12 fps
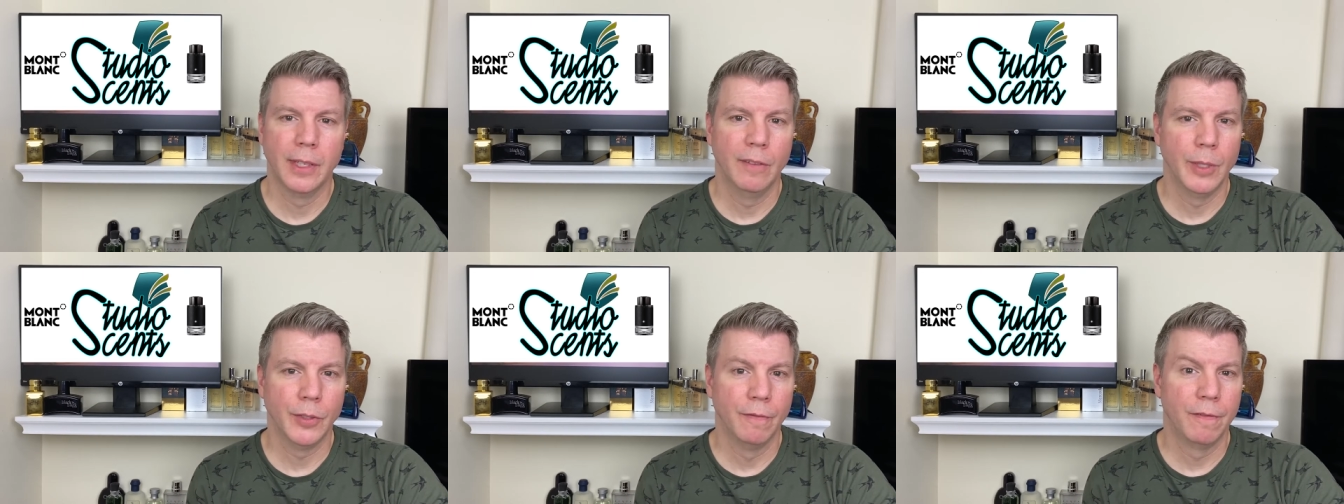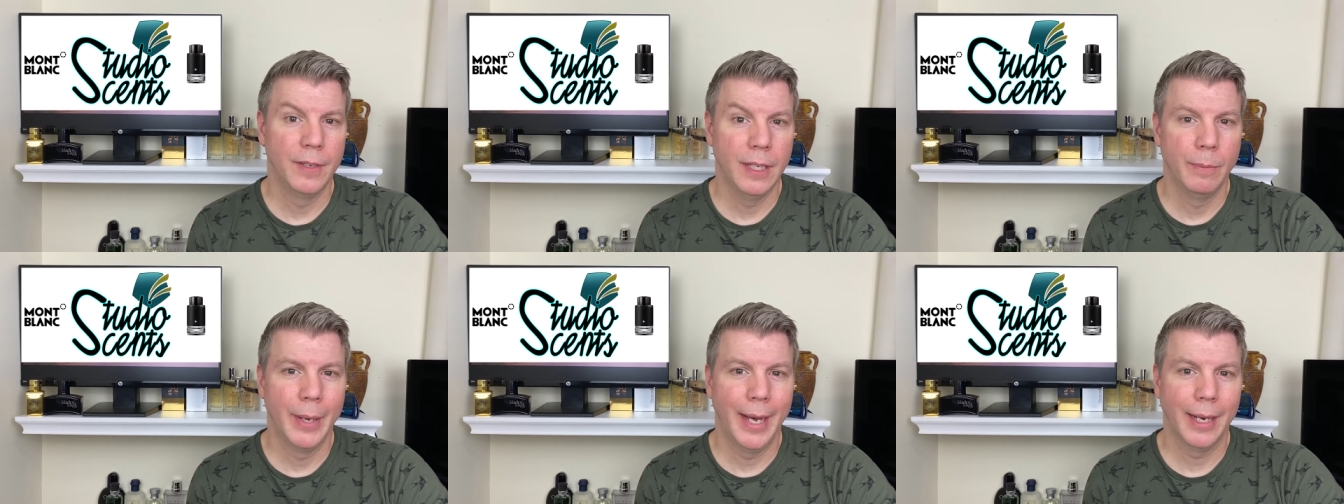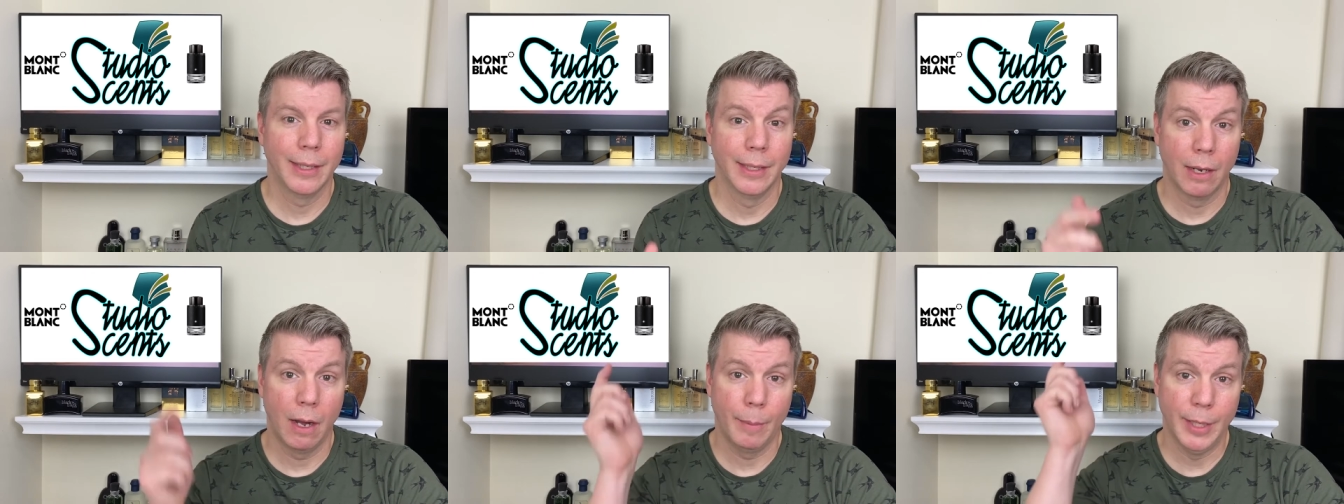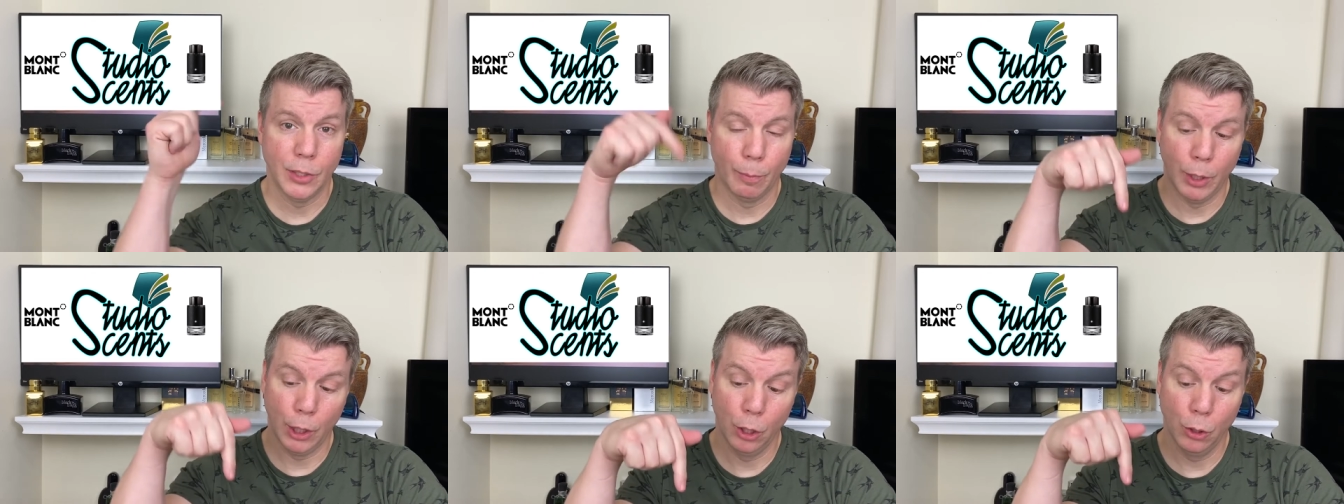Give me some feedback in the comments
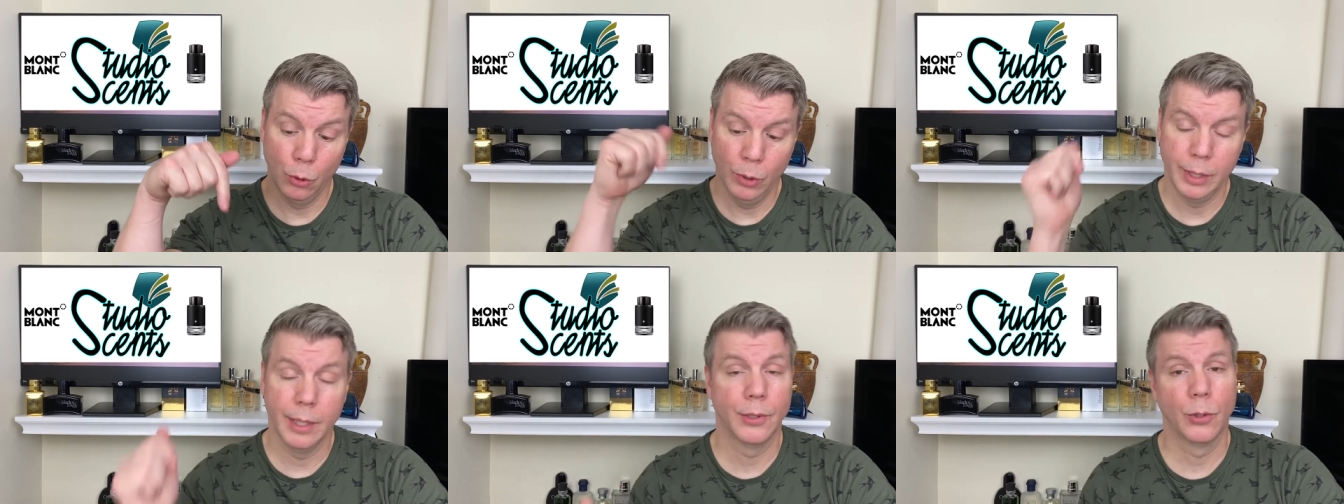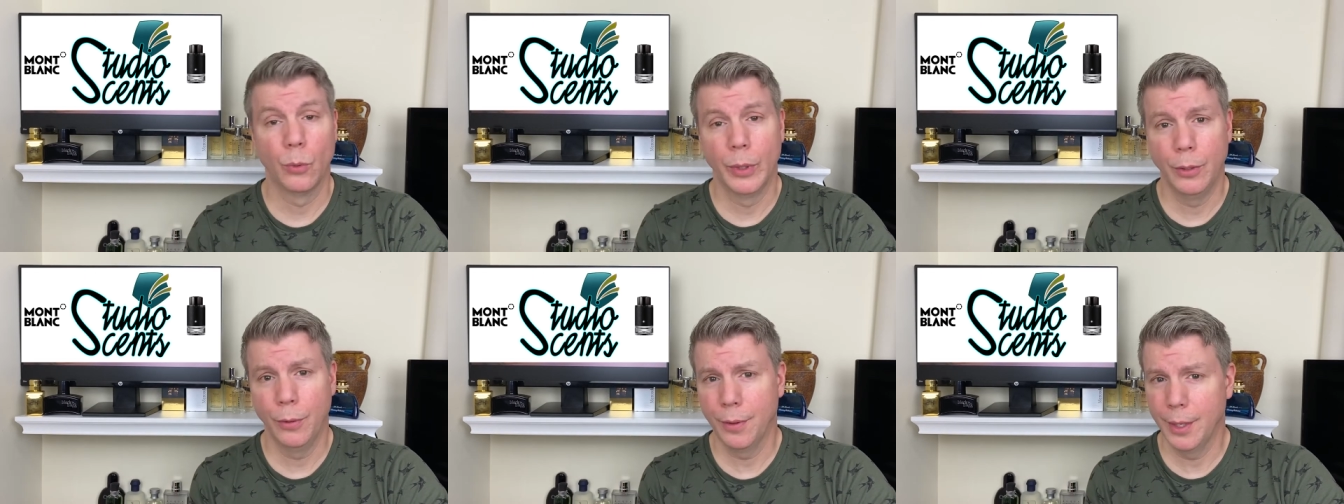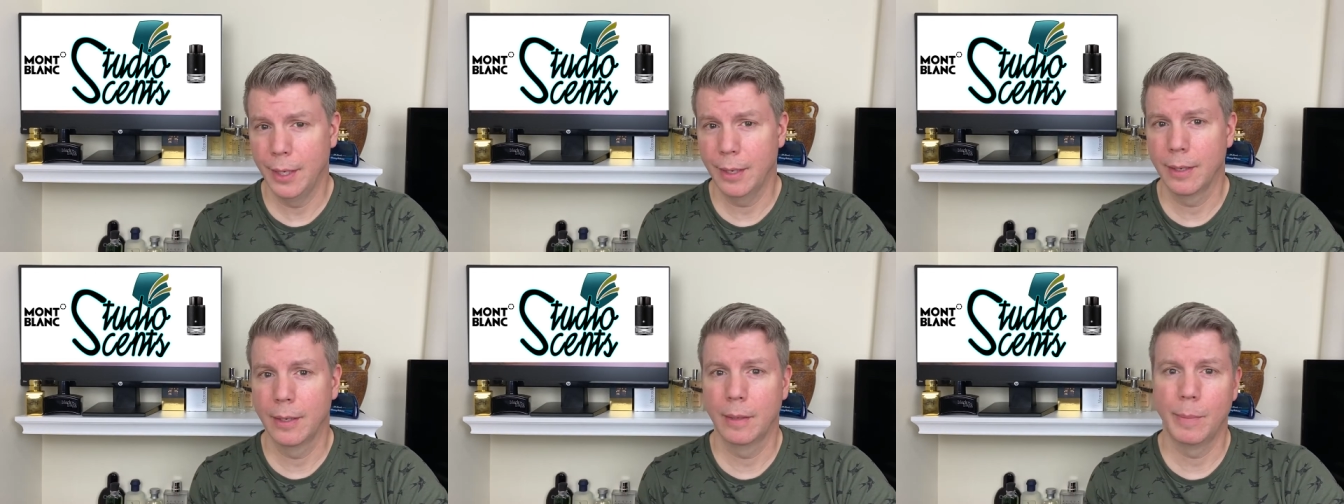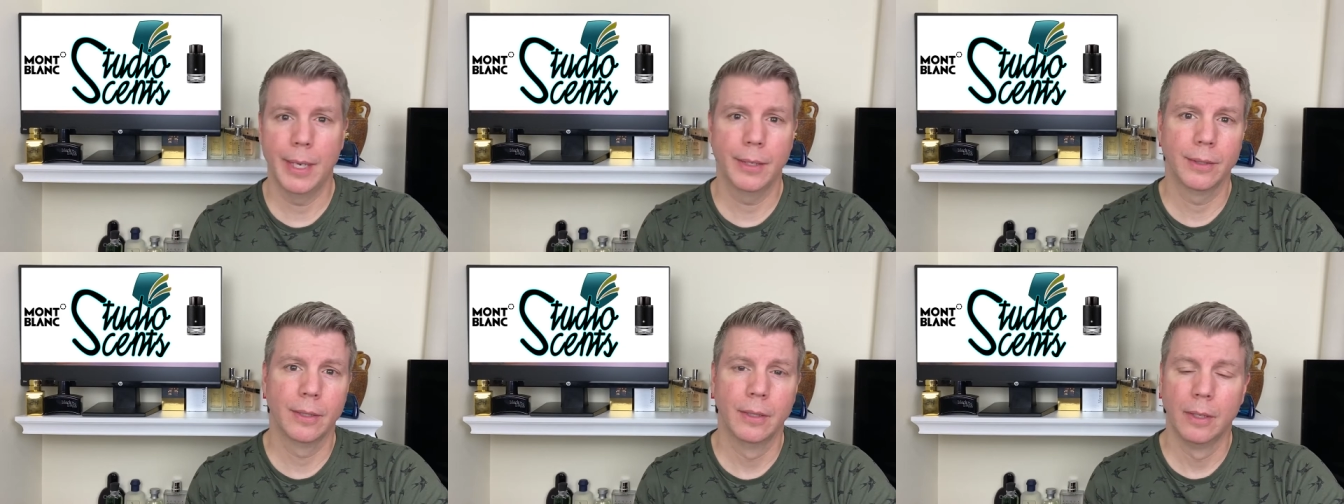below as to what you think
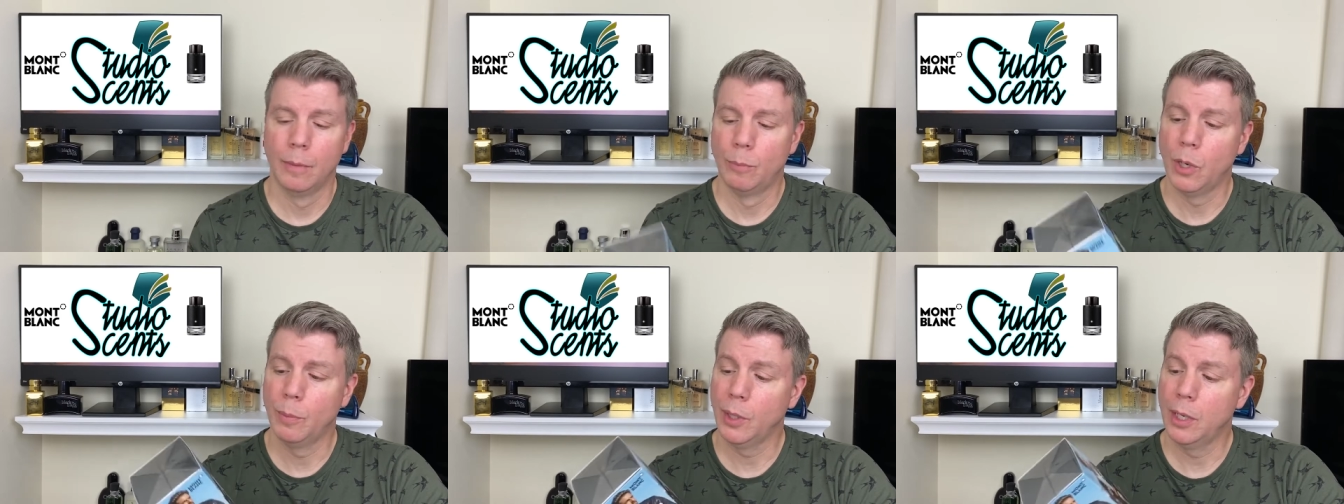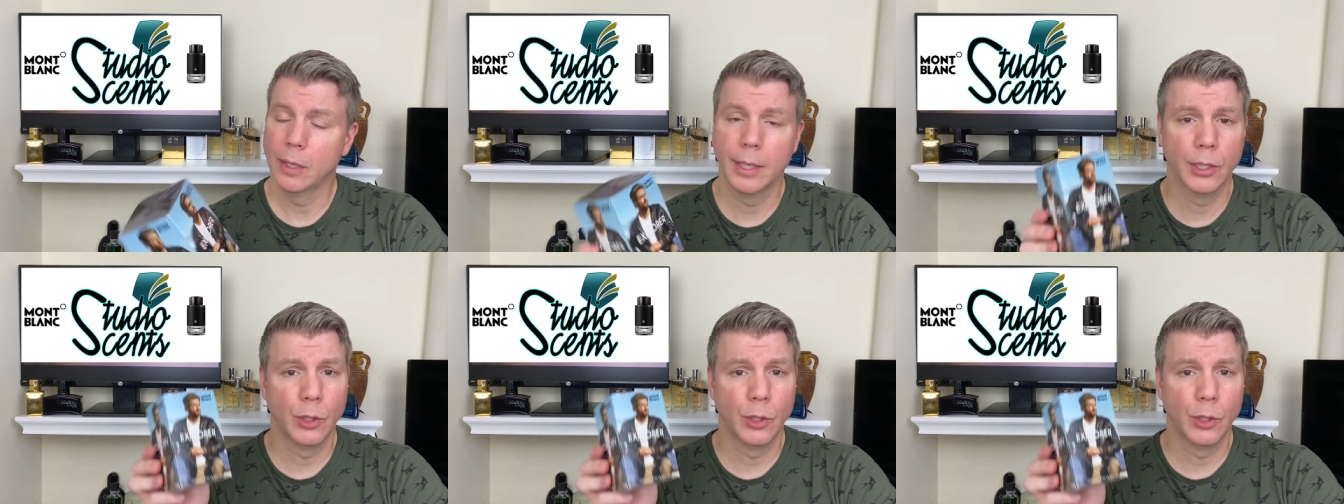about Mont Blanc